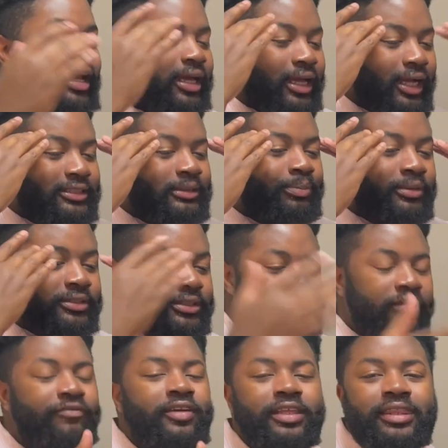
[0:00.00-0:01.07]
I got
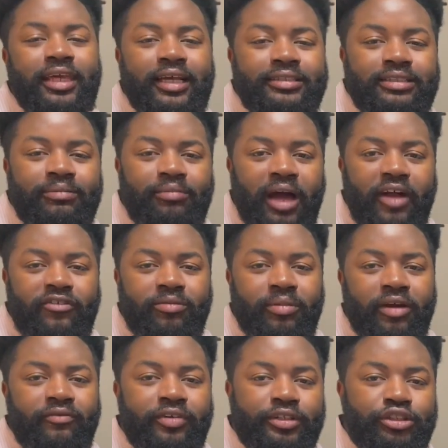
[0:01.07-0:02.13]
specific things in mind for
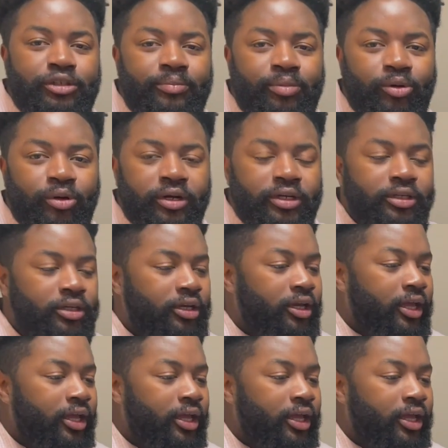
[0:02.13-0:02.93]
my vision board.